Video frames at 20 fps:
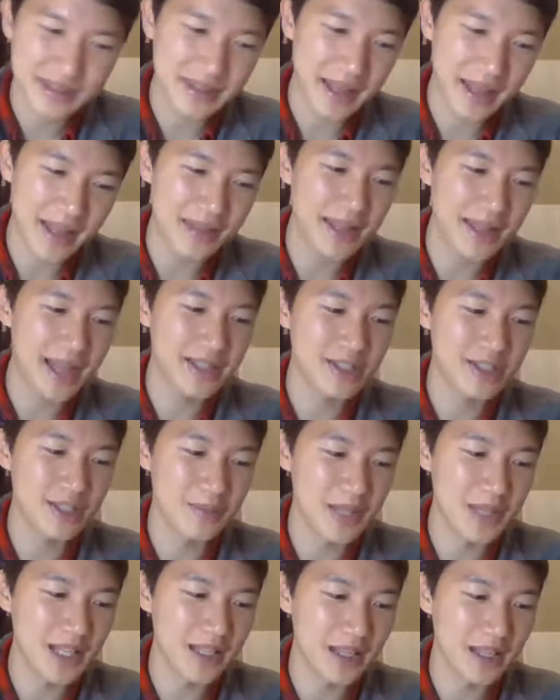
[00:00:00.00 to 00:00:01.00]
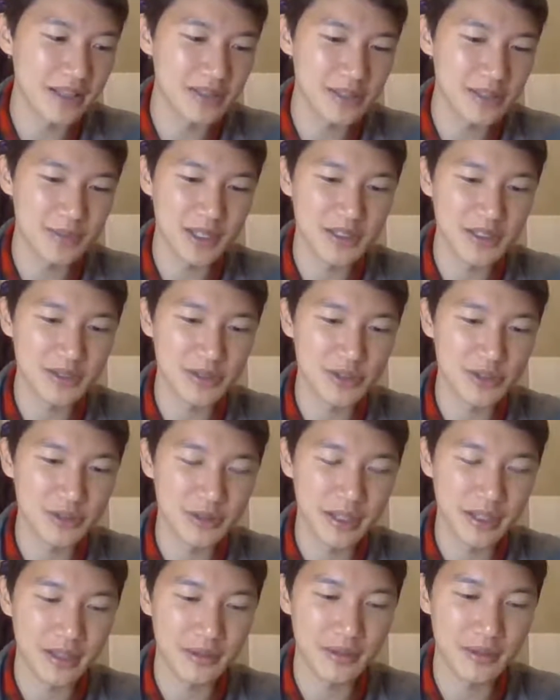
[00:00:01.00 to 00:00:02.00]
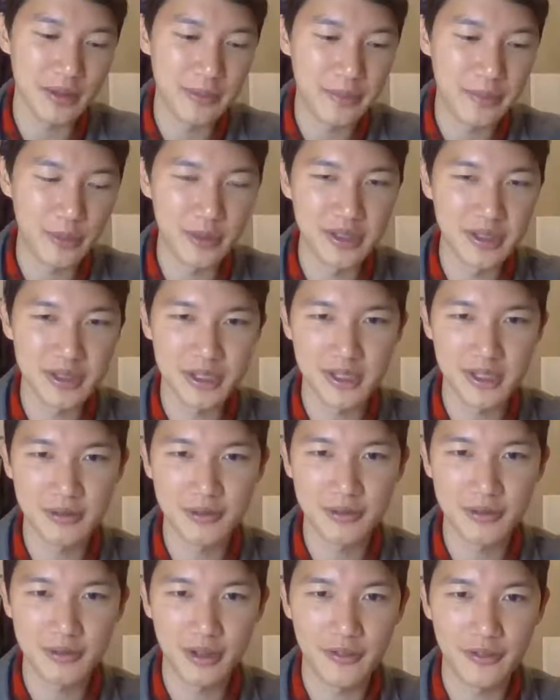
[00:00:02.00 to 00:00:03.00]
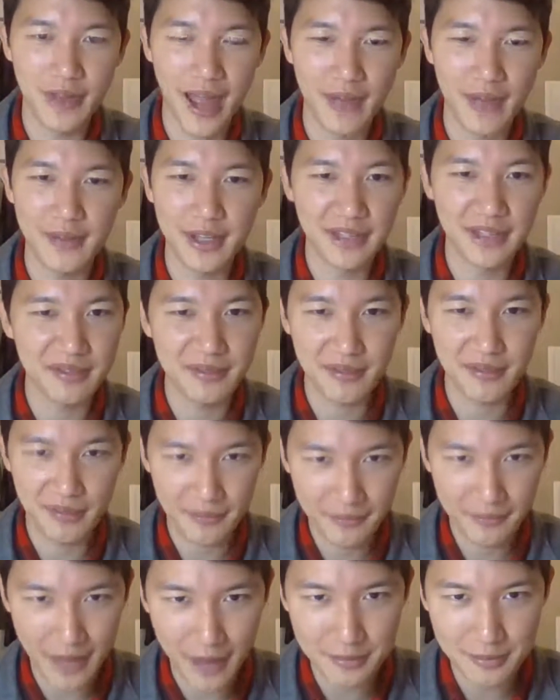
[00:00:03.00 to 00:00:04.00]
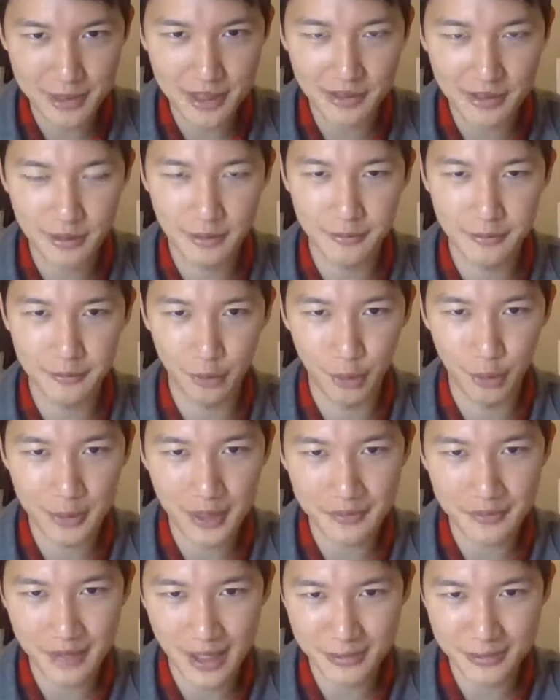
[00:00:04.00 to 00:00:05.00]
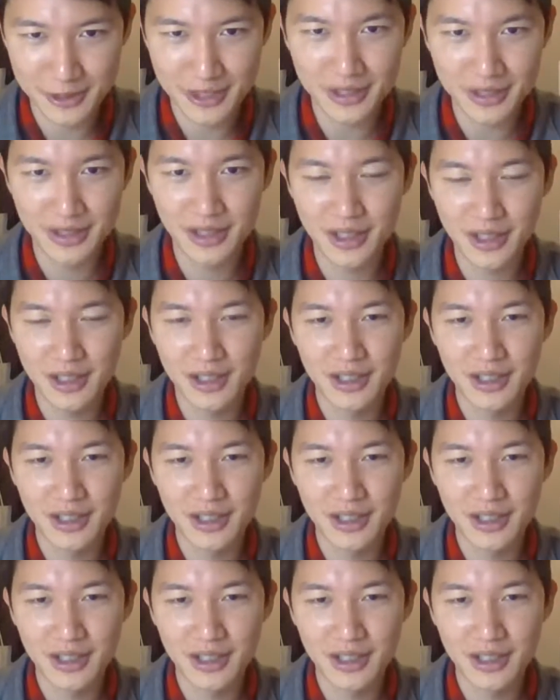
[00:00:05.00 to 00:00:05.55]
that to me kind of speaks to like the importance of having family, of forming family,